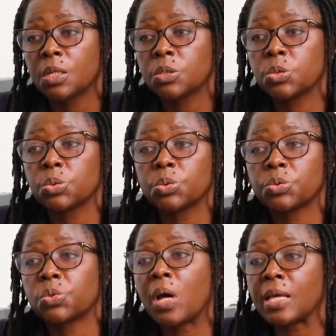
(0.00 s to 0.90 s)

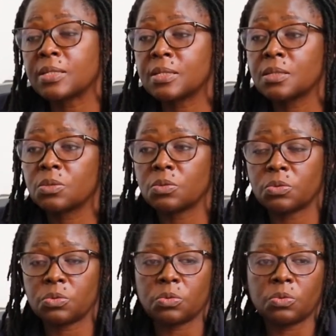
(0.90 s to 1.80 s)
to us
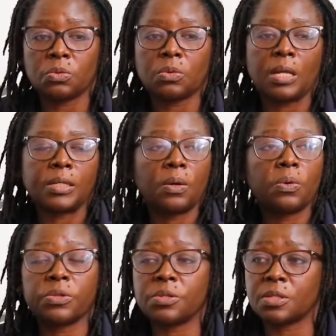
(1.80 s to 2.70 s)
to
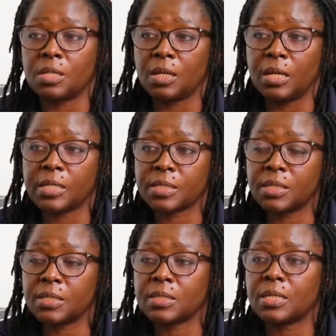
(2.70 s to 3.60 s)
undergo these
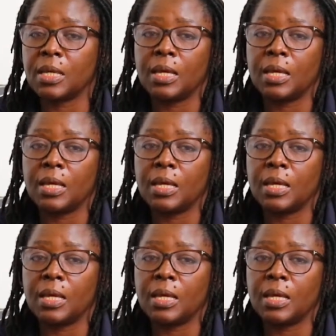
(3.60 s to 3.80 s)
lessons.